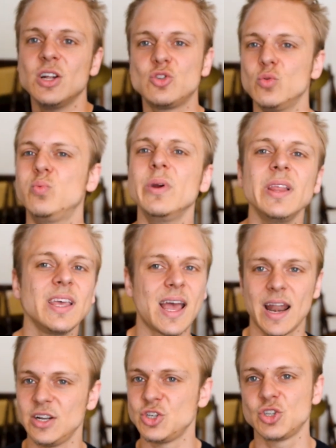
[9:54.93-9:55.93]
to really
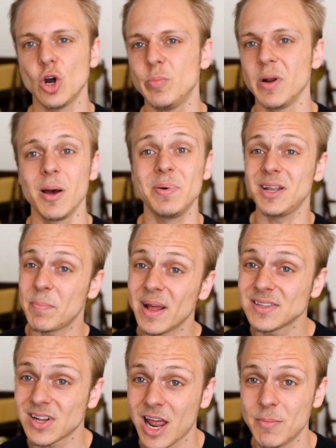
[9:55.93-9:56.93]
kind of just open up. It
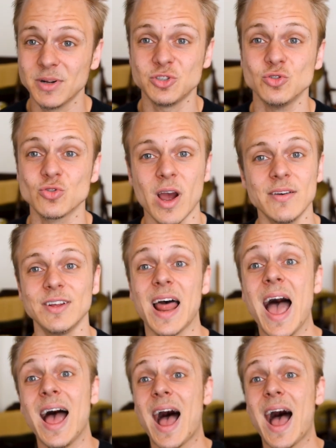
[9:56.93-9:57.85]
depends on how much you drive it.